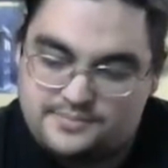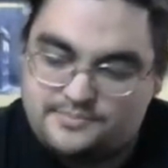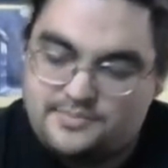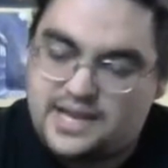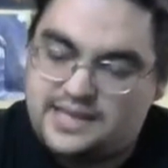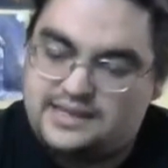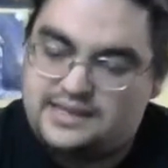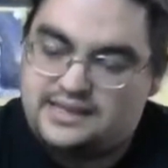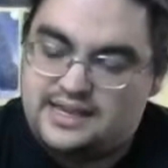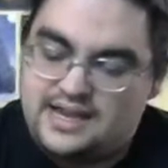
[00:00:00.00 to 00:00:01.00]
My
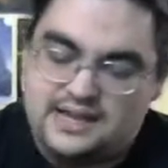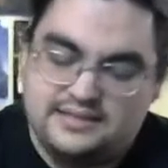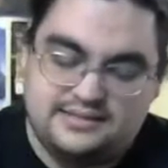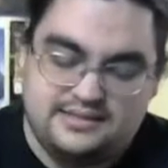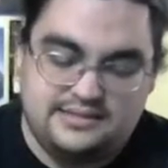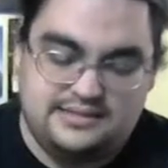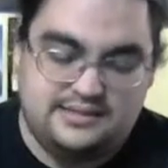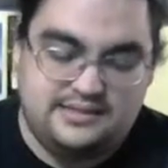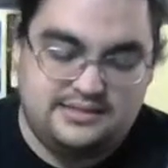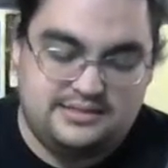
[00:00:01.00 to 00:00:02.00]
guess is that
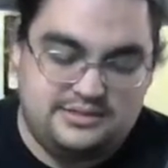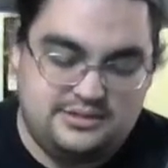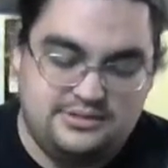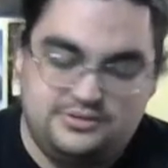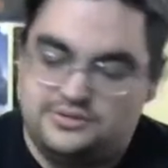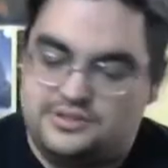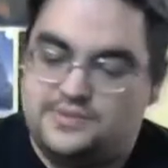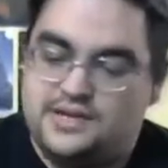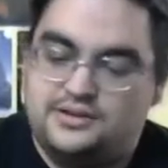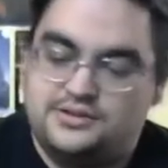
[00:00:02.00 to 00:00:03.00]
these two
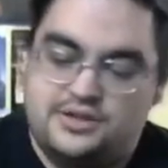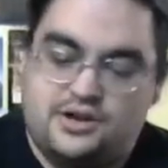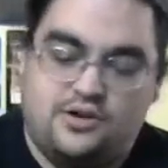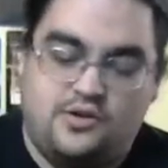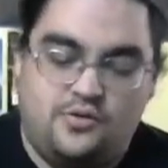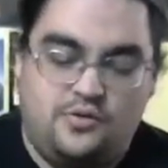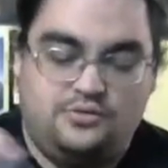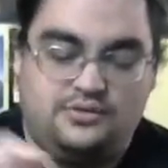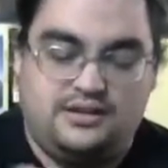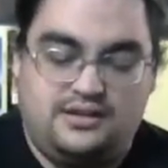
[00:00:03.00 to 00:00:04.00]
spells are
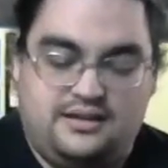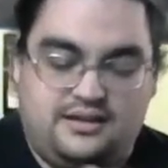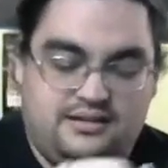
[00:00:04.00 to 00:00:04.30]
only